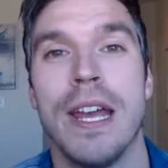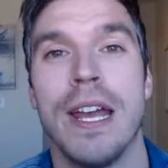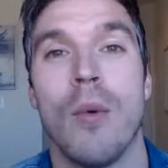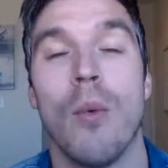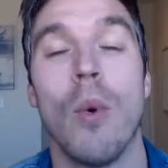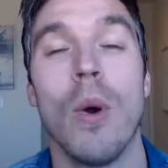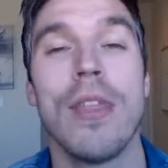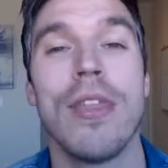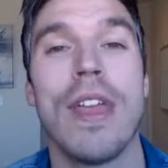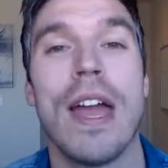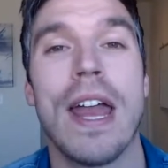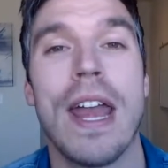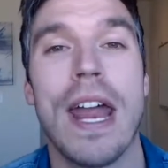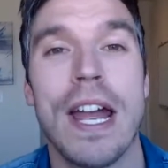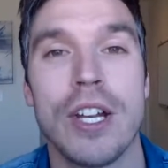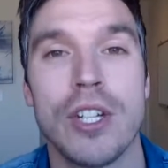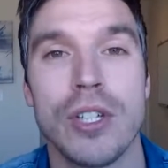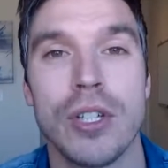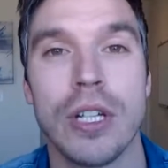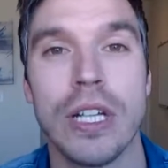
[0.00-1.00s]
what that
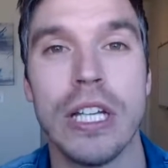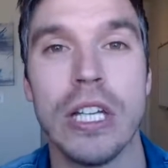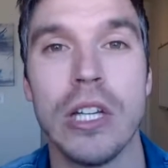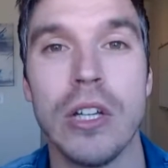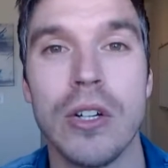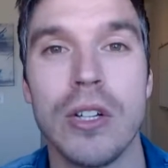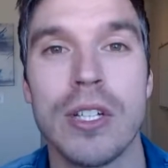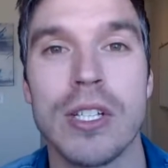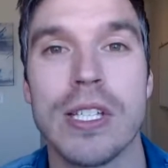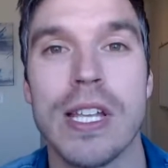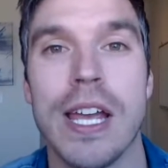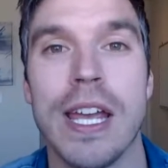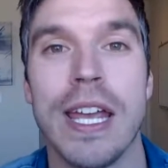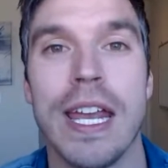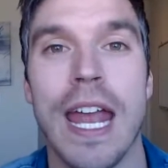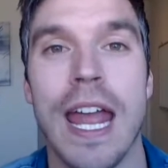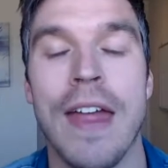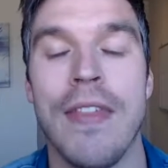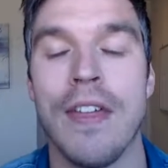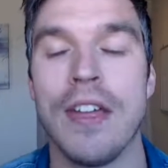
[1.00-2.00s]
actually looks
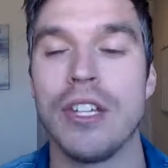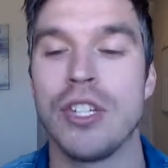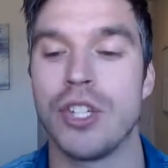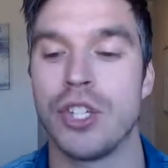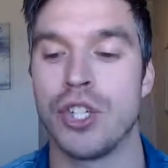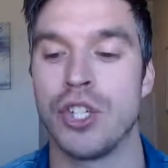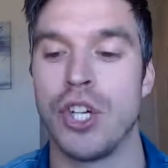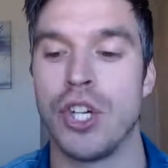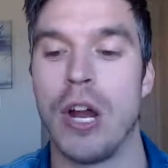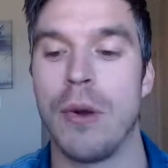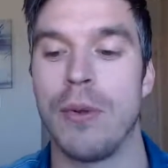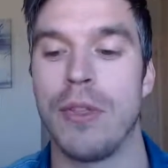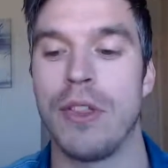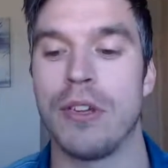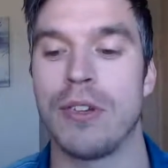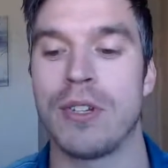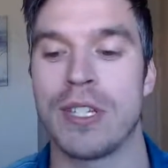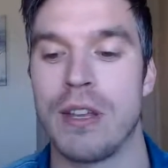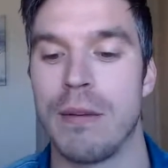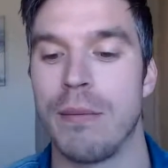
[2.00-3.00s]
like, and then just share with you
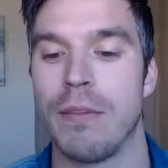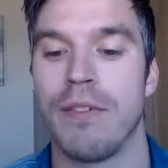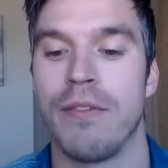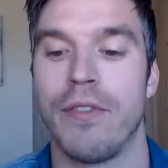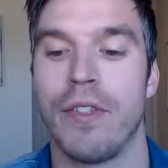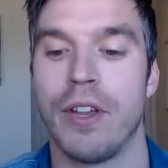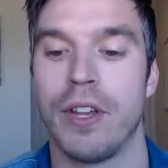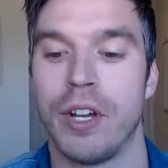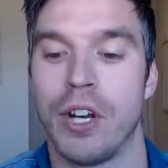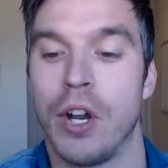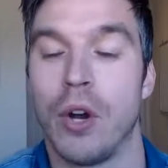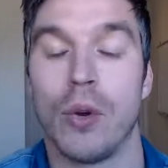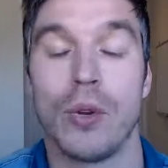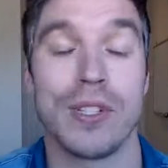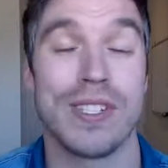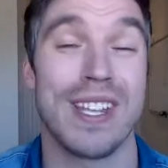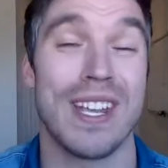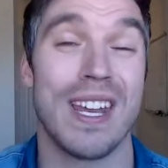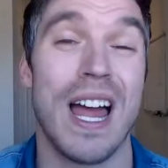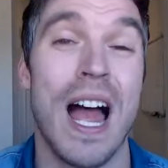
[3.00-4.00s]
some of the
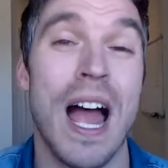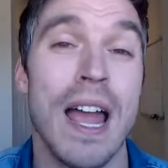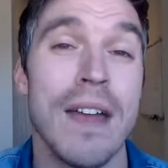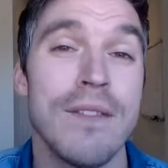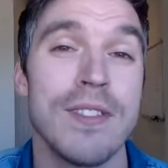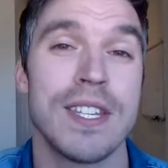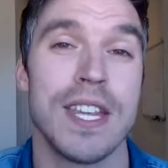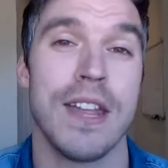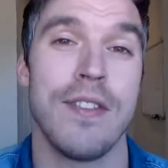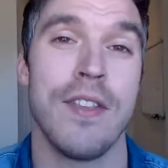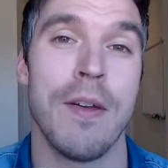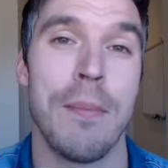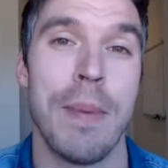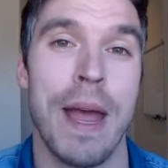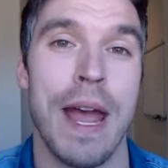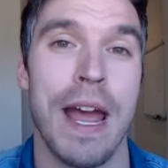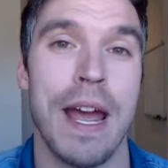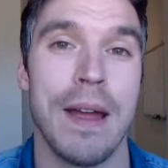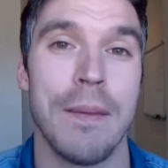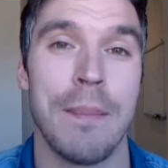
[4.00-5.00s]
goals that I've set in
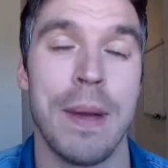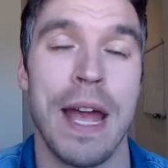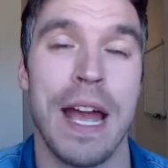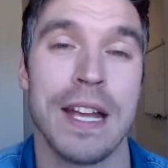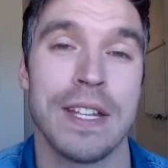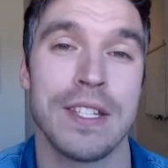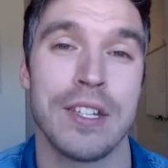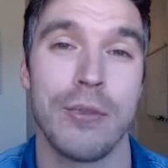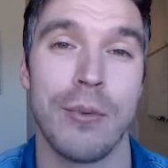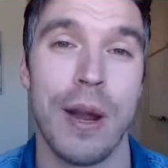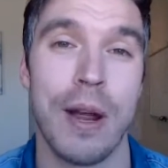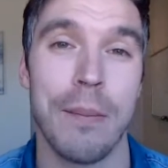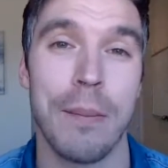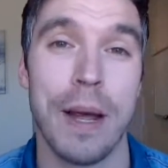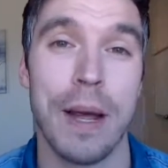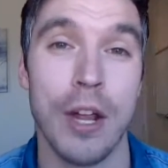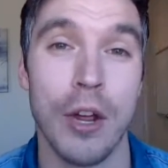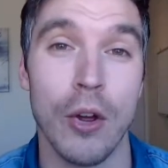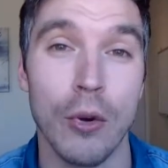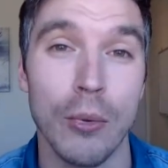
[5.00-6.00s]
the past around
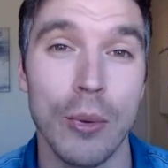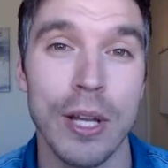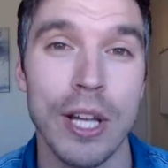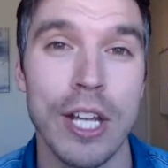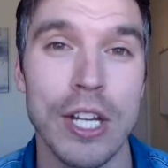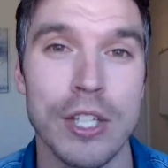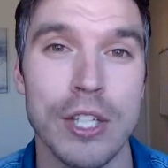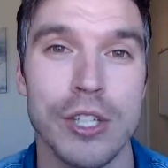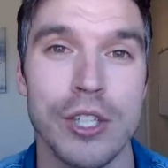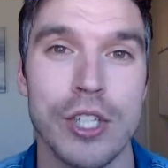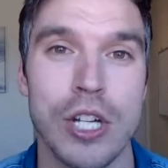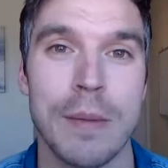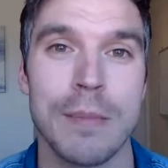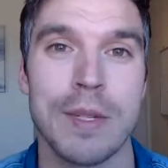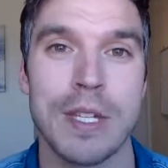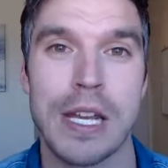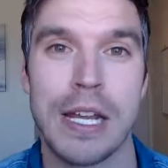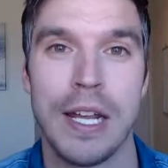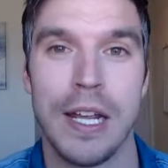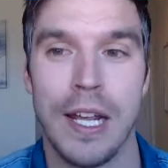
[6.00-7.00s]
my own relationships